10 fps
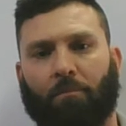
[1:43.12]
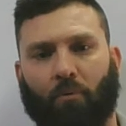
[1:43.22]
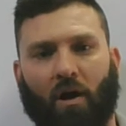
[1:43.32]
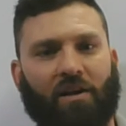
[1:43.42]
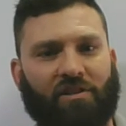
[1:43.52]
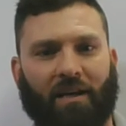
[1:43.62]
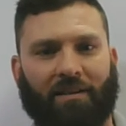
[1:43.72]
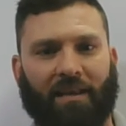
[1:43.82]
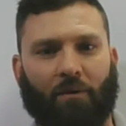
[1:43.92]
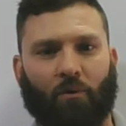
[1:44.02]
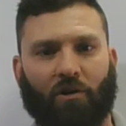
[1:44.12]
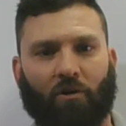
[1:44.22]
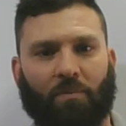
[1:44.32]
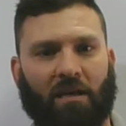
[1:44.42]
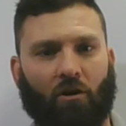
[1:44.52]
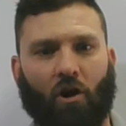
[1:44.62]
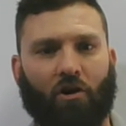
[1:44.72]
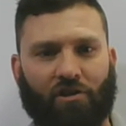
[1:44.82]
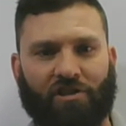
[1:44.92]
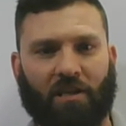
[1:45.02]
project that will be a
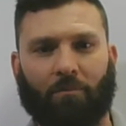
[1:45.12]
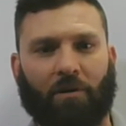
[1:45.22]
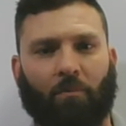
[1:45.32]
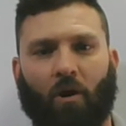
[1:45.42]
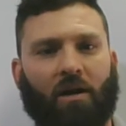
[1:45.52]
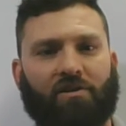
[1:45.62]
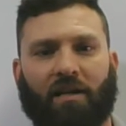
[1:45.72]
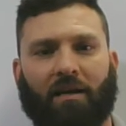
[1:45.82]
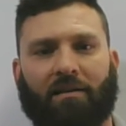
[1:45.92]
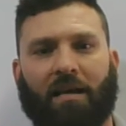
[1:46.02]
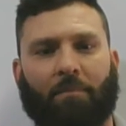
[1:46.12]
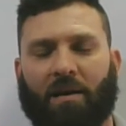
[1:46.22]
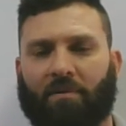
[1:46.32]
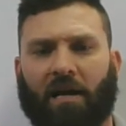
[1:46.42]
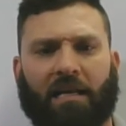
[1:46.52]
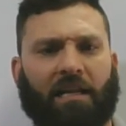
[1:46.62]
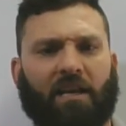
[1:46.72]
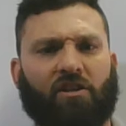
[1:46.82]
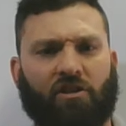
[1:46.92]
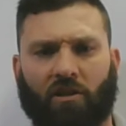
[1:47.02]
large assembly project, maybe like an
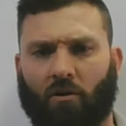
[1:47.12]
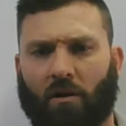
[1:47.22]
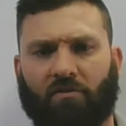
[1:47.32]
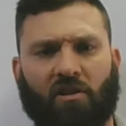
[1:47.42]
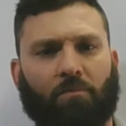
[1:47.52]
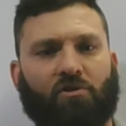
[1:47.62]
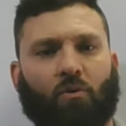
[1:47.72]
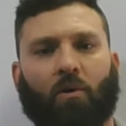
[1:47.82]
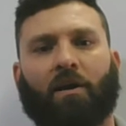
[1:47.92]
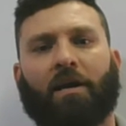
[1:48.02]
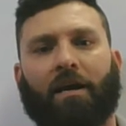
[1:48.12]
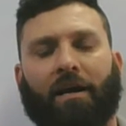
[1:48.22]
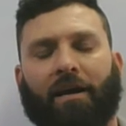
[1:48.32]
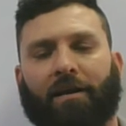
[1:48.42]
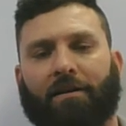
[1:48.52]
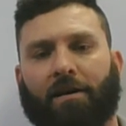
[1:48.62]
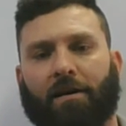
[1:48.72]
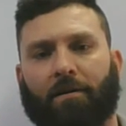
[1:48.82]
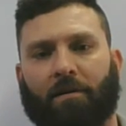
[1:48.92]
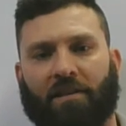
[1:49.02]
engine or of some sort, and
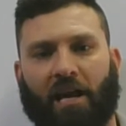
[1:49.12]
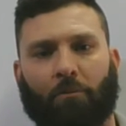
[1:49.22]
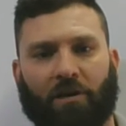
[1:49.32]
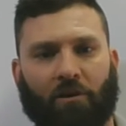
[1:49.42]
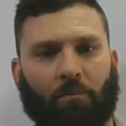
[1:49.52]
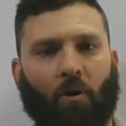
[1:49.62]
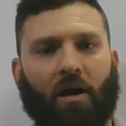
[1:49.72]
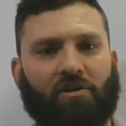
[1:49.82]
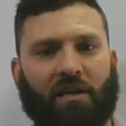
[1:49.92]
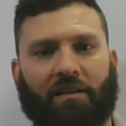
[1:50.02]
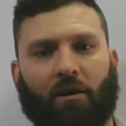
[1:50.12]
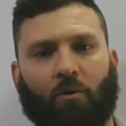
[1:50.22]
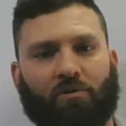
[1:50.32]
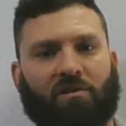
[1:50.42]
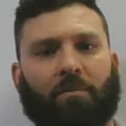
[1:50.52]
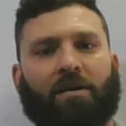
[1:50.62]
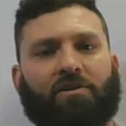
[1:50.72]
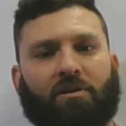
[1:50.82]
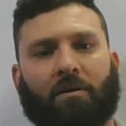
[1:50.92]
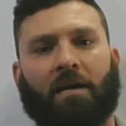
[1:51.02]
that'll be your project that whole
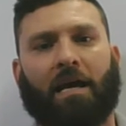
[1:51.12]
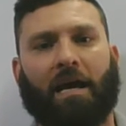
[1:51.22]
semester.